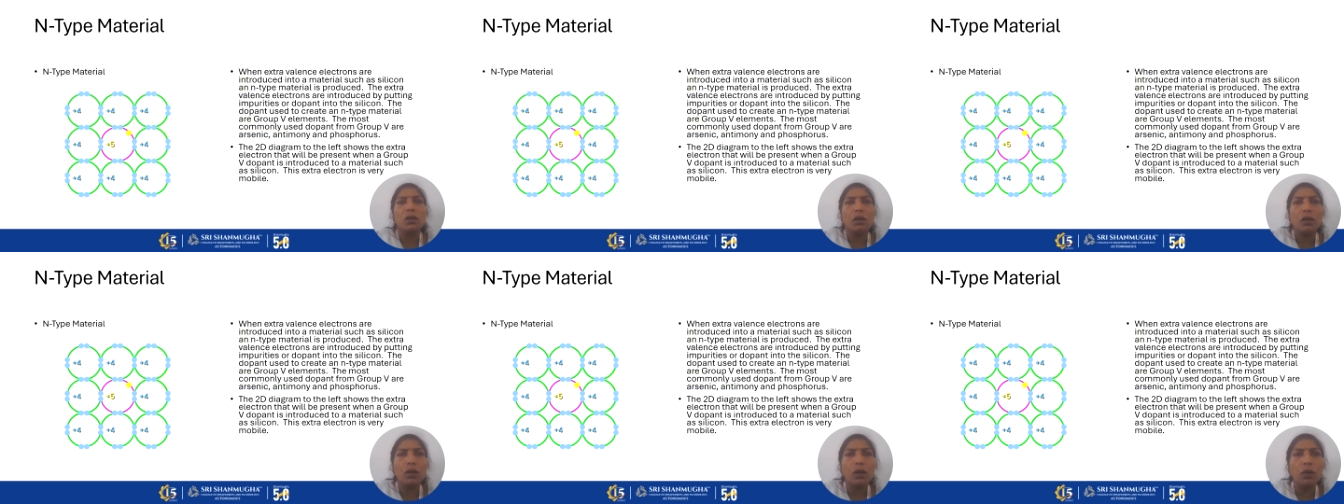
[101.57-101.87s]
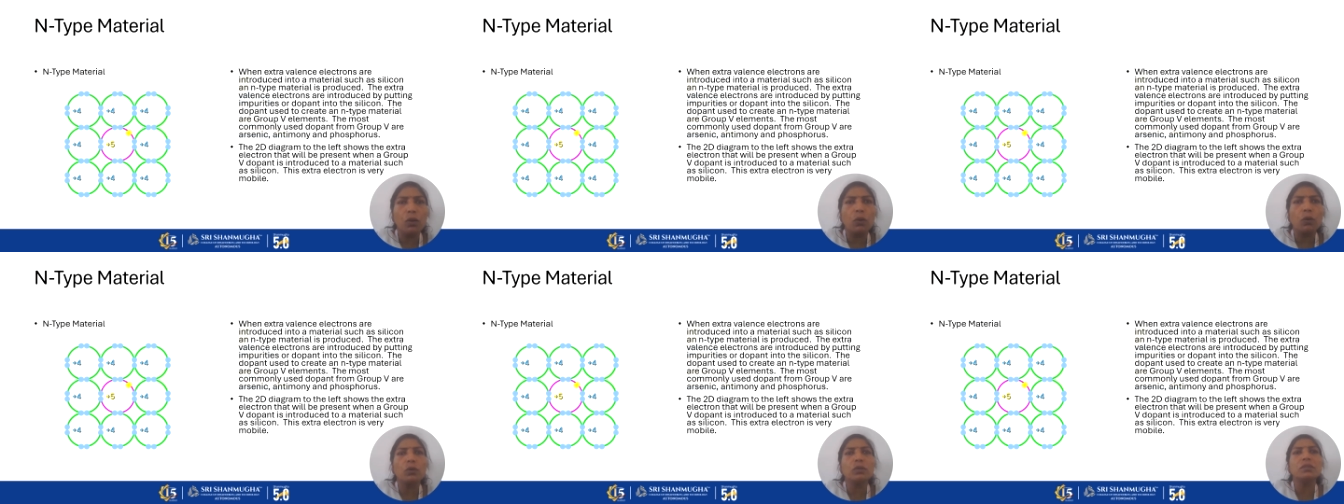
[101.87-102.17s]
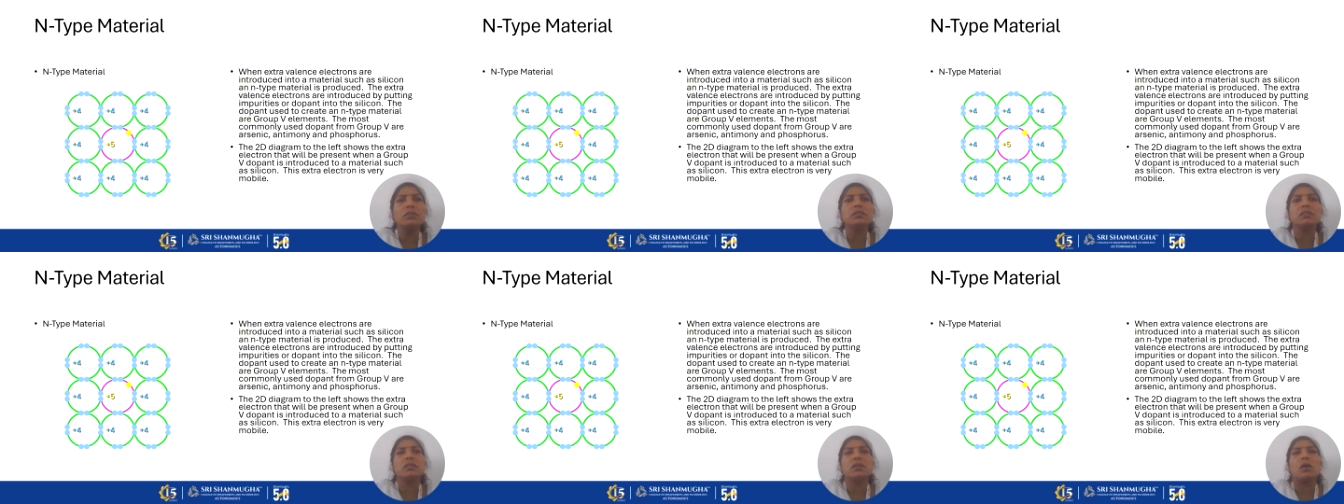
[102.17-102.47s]

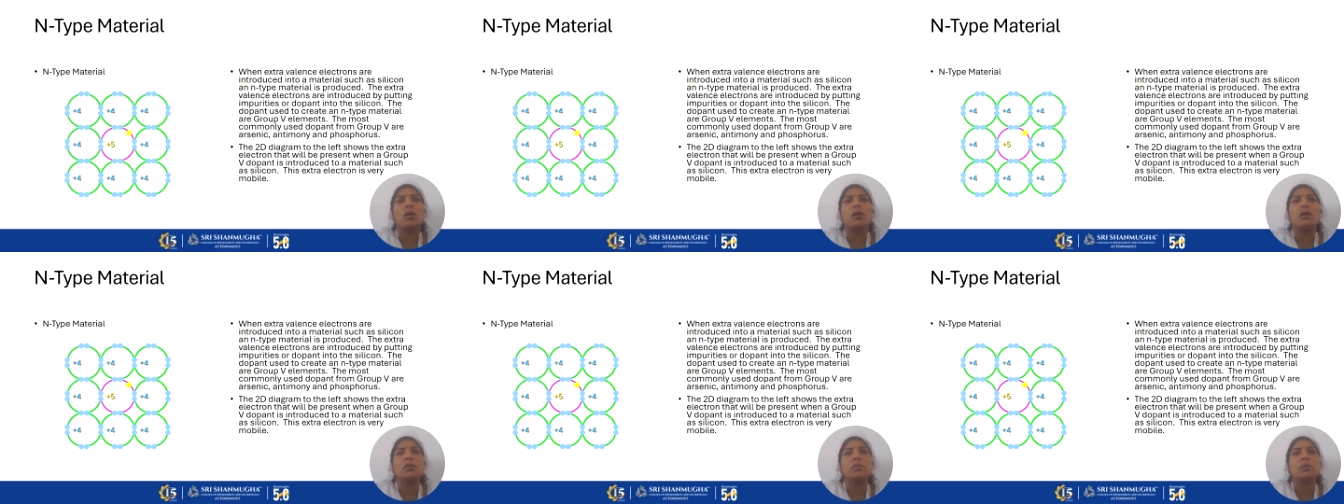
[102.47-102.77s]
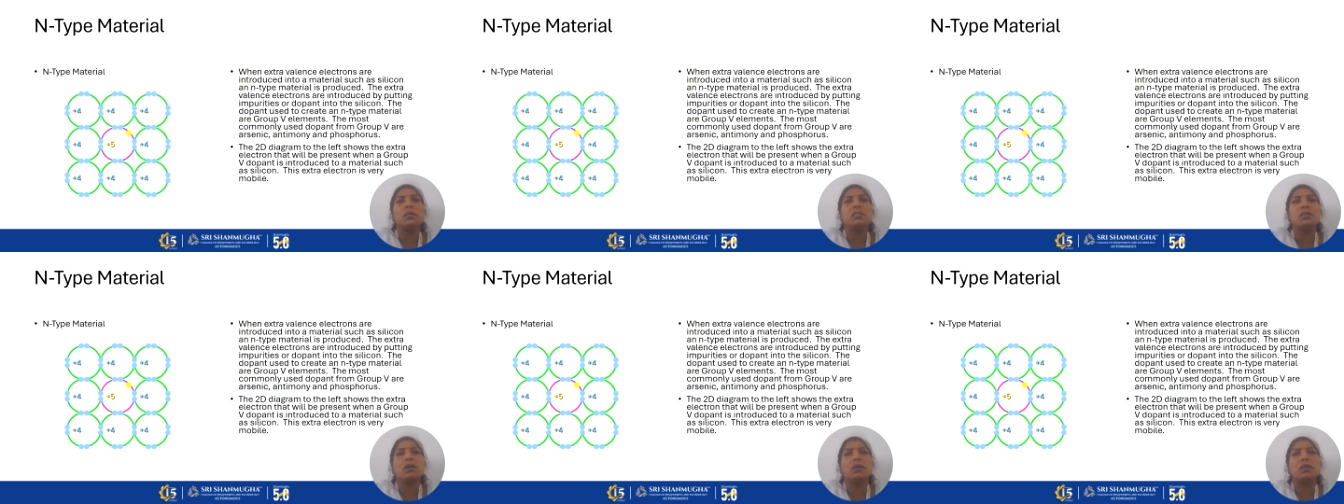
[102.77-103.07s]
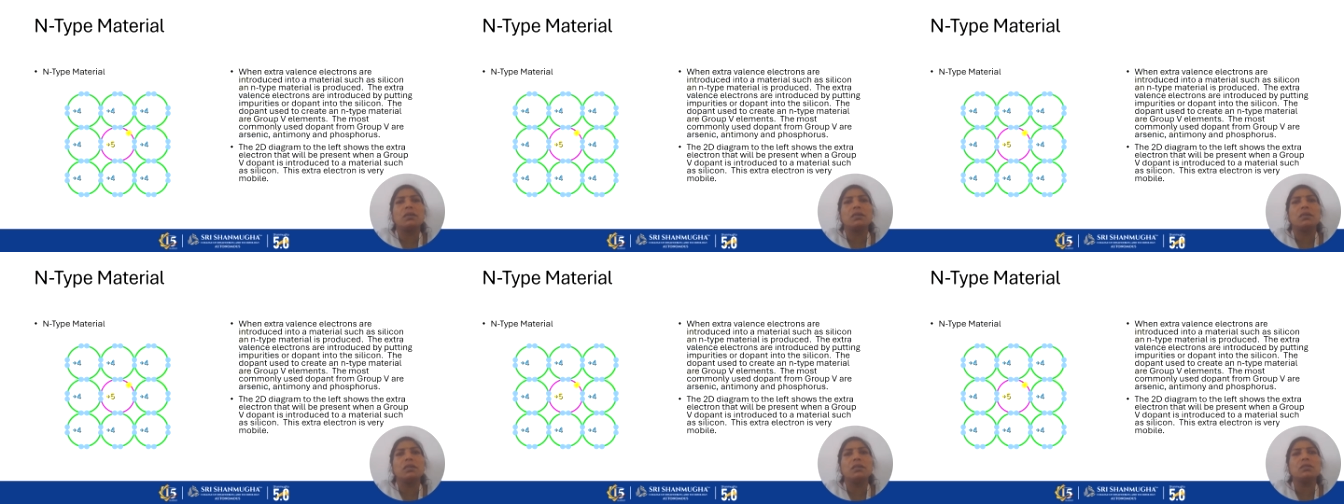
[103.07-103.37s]
holes or
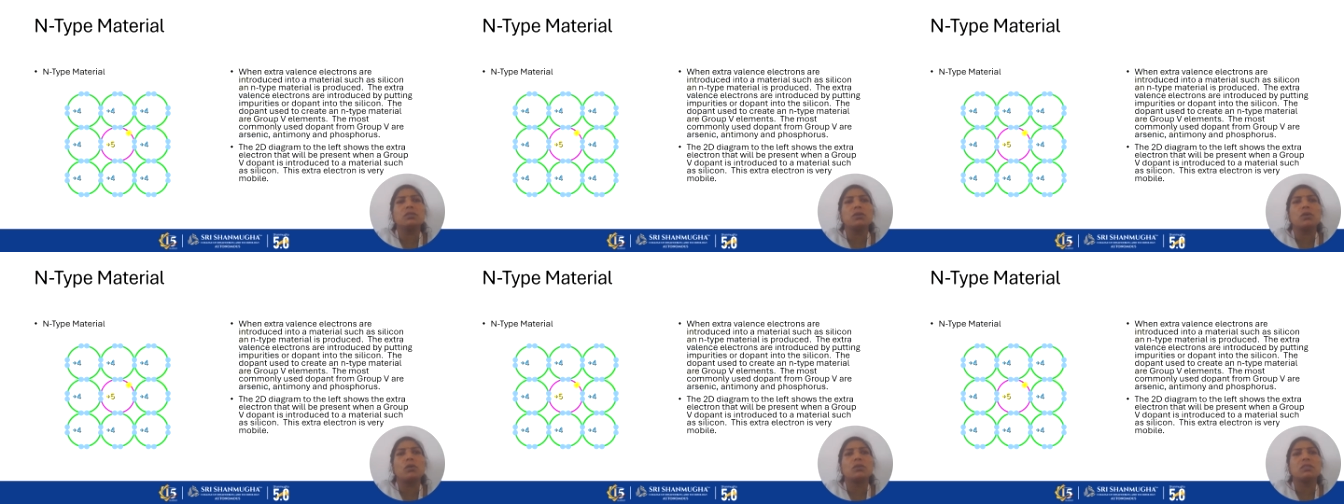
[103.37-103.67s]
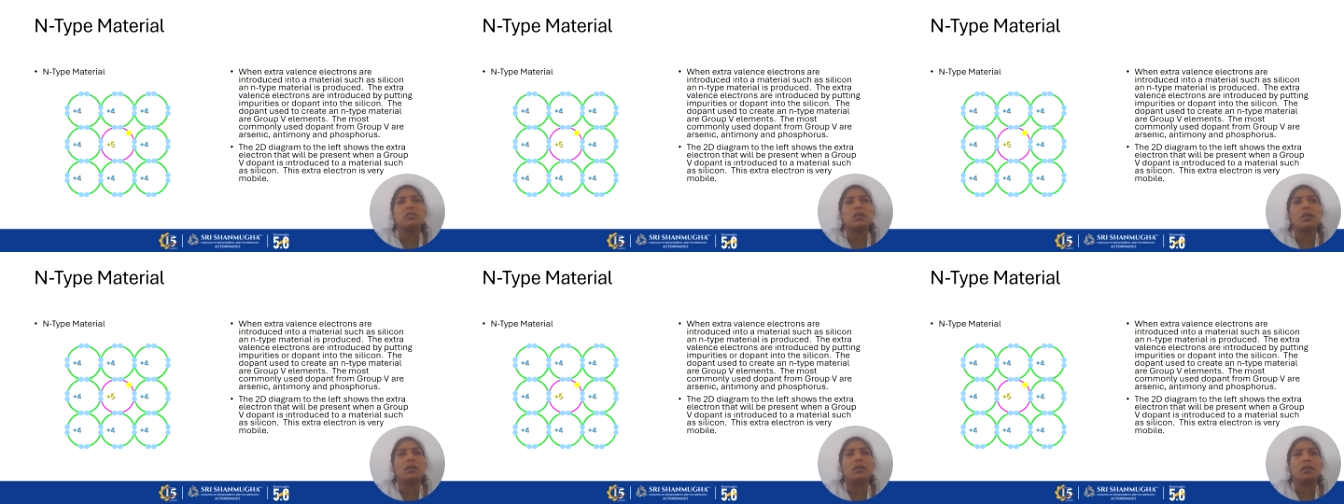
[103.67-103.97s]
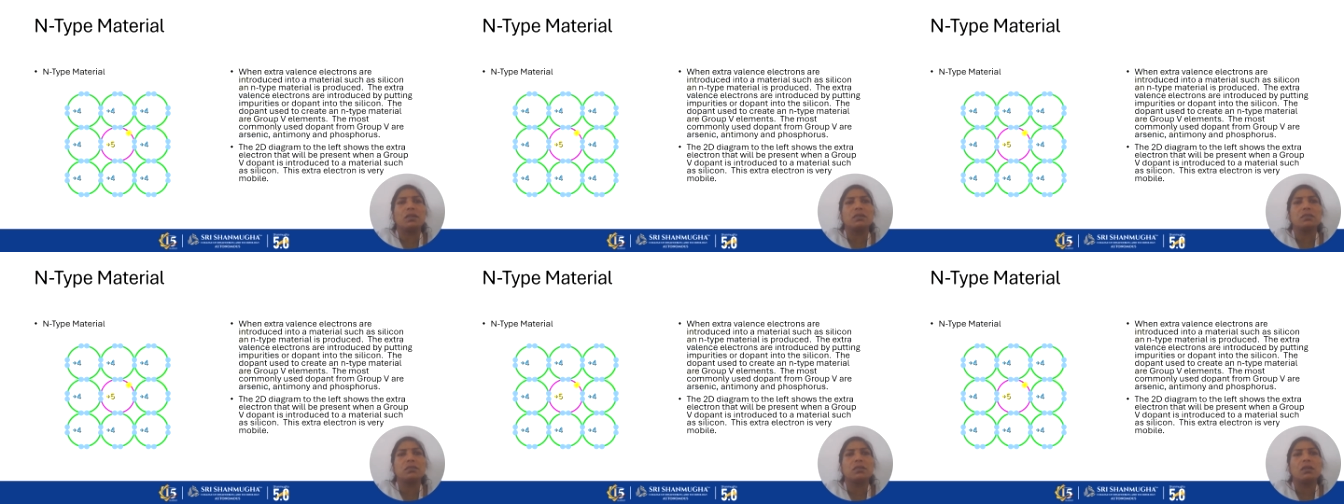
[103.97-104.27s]
majority charge carriers.